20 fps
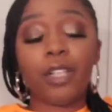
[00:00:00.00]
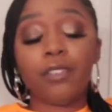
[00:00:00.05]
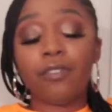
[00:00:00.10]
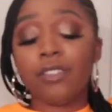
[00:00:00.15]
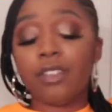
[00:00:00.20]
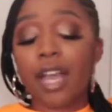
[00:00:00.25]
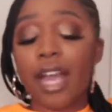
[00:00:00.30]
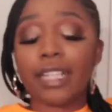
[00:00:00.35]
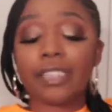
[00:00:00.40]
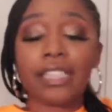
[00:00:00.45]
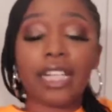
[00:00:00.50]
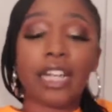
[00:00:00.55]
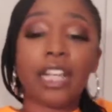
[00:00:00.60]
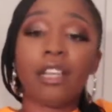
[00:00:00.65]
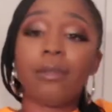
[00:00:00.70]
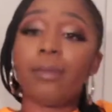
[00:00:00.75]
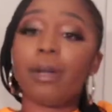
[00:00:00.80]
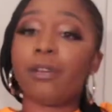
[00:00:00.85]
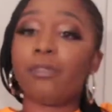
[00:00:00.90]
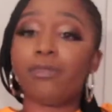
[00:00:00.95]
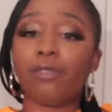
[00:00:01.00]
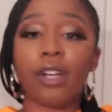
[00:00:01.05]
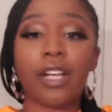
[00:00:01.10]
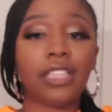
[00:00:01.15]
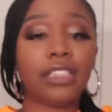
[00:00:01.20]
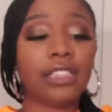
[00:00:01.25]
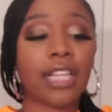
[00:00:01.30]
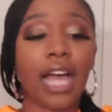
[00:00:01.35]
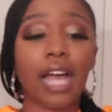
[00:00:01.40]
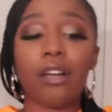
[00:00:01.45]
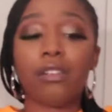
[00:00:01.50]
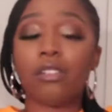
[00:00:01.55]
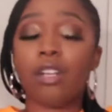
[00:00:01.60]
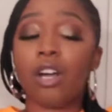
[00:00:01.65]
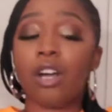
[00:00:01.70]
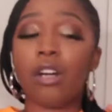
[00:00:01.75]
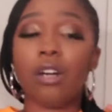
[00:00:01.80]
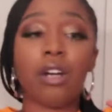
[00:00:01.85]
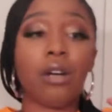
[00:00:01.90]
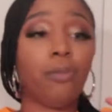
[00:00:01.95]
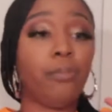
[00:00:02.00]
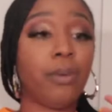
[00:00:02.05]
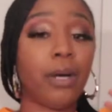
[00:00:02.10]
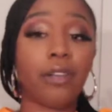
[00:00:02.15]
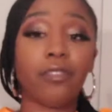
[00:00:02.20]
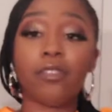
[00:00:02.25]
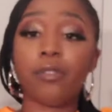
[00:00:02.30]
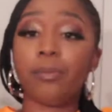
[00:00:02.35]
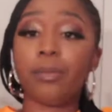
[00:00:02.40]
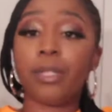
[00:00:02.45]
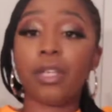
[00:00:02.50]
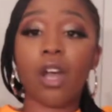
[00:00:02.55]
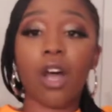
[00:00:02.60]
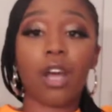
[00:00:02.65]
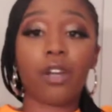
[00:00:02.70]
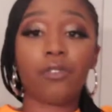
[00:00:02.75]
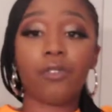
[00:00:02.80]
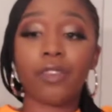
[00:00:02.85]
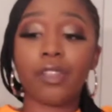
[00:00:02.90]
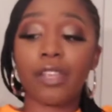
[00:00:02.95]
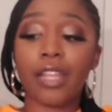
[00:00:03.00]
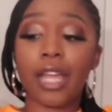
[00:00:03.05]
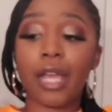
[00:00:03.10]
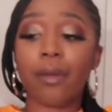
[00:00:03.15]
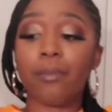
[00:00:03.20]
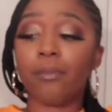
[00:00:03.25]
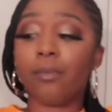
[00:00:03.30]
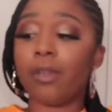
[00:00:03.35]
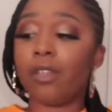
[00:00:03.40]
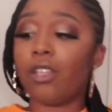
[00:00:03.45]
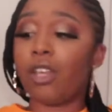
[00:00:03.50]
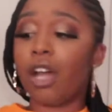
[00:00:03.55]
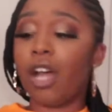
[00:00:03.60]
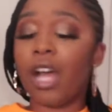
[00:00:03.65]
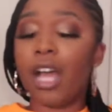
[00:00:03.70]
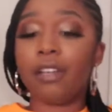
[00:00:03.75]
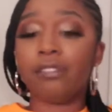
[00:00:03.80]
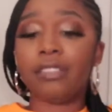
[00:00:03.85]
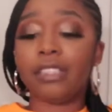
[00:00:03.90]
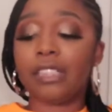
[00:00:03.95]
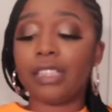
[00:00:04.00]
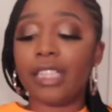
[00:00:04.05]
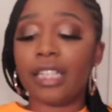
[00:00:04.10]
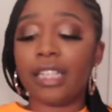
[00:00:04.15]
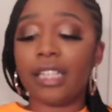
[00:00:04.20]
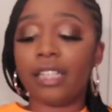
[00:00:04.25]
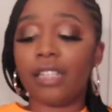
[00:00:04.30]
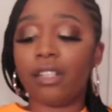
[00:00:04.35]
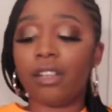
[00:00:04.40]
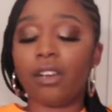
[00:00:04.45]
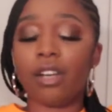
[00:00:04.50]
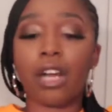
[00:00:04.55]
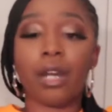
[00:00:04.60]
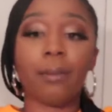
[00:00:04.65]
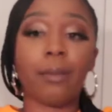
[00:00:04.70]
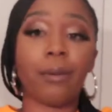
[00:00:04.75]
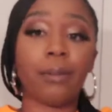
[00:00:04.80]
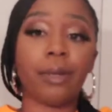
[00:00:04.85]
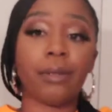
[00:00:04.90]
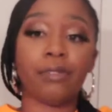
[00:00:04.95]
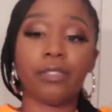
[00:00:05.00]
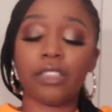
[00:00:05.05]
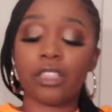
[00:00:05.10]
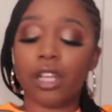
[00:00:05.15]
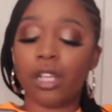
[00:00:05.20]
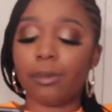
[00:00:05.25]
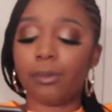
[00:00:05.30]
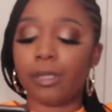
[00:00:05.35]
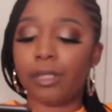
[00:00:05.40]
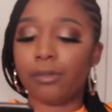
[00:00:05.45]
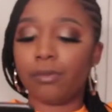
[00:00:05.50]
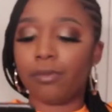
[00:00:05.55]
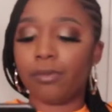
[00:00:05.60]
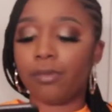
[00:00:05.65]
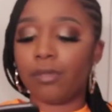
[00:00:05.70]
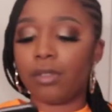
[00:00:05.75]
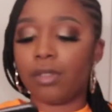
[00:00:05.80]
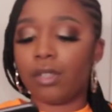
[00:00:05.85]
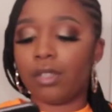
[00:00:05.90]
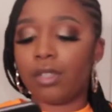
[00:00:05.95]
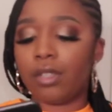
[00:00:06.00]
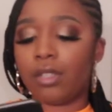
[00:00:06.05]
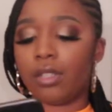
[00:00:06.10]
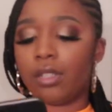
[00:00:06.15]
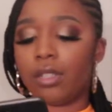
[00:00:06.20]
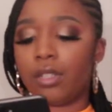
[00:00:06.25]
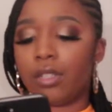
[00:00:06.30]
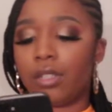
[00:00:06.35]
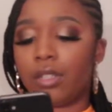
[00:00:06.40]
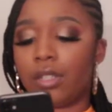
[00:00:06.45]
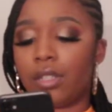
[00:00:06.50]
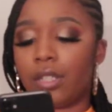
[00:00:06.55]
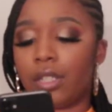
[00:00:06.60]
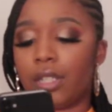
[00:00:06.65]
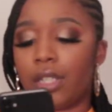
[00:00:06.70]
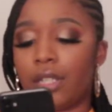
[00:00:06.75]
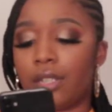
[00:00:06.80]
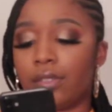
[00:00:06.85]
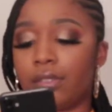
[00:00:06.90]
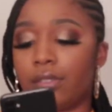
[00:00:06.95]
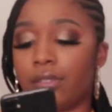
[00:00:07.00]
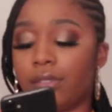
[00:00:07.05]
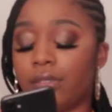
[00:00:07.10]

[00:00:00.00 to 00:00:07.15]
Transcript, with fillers: If you ask any of my friends, I'll go above and beyond for them. Y'all have seen, hold on, my boyfriend's calling me. Hello?